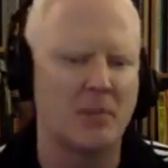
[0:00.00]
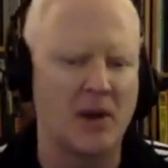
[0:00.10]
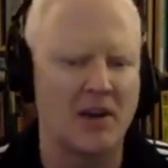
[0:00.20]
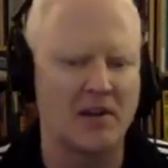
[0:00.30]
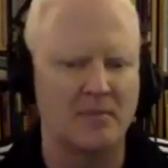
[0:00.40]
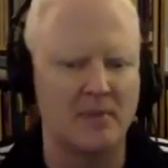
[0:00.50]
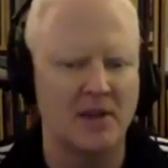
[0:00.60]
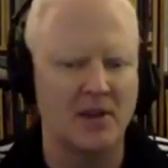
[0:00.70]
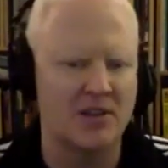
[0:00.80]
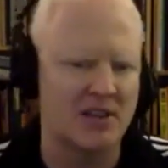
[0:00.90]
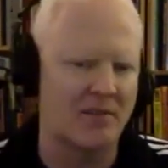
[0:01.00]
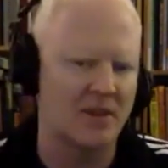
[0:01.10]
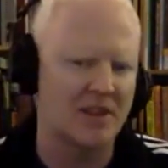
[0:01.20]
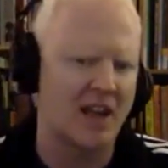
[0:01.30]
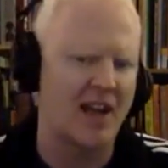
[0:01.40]
pint of bitter, or something
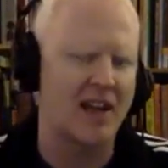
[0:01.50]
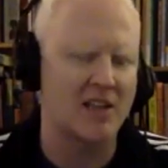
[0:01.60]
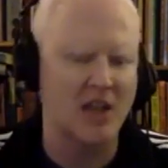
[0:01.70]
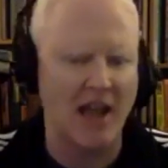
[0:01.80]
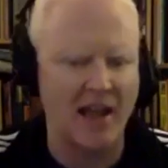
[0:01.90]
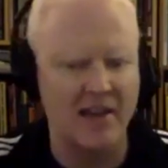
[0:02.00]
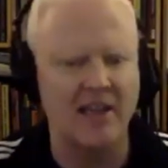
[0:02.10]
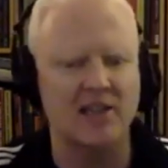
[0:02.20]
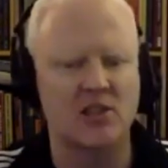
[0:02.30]
like that, and